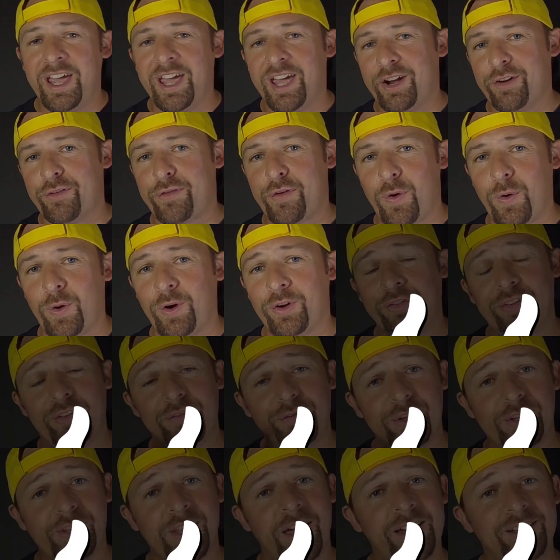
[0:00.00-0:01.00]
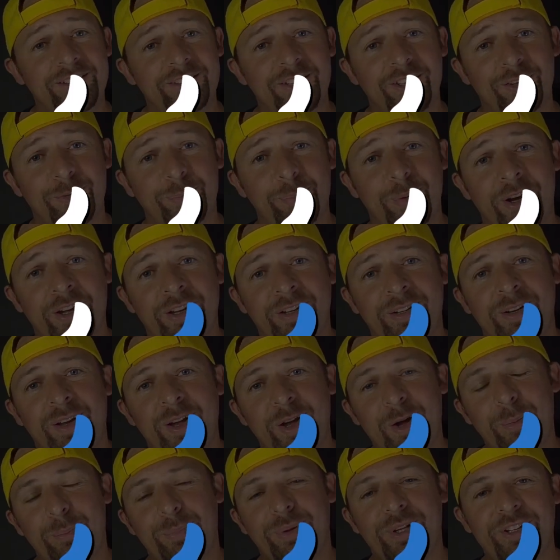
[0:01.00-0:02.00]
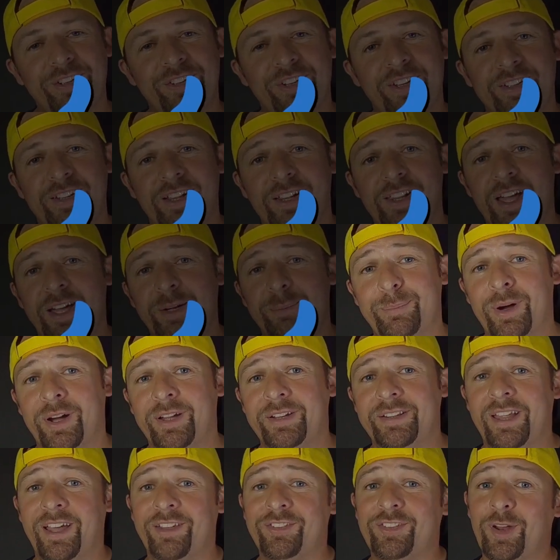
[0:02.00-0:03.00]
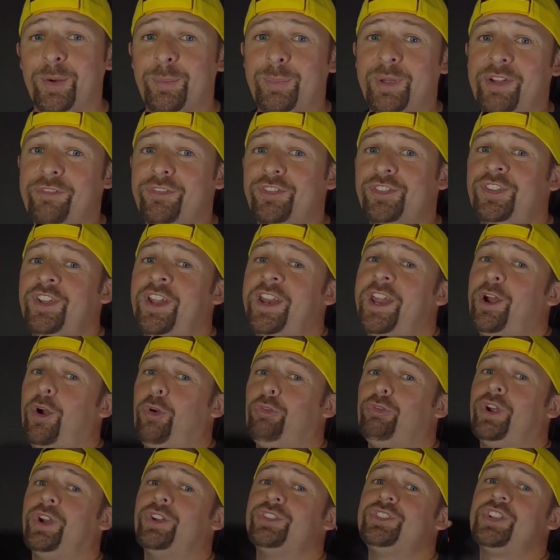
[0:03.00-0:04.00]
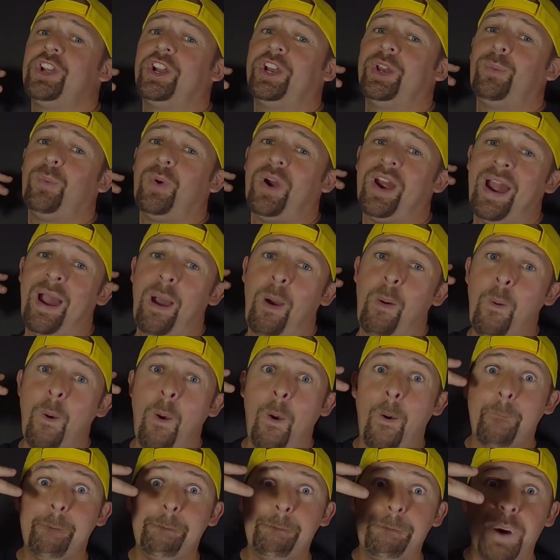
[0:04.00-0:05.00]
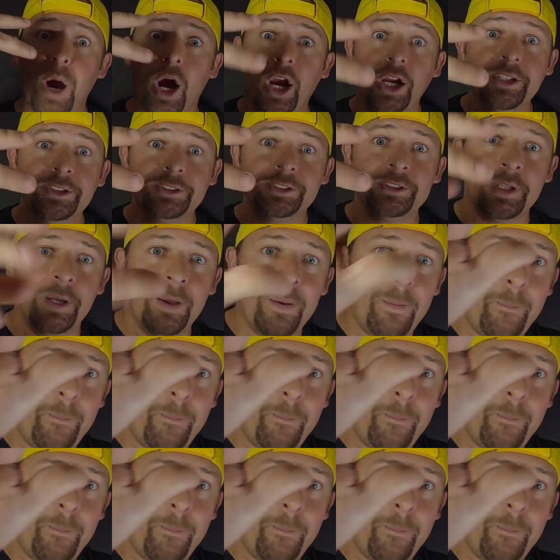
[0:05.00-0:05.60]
and of course, if you like this button, please hit the like button. That's going to be it for today on Real Journey. We're out. Peace.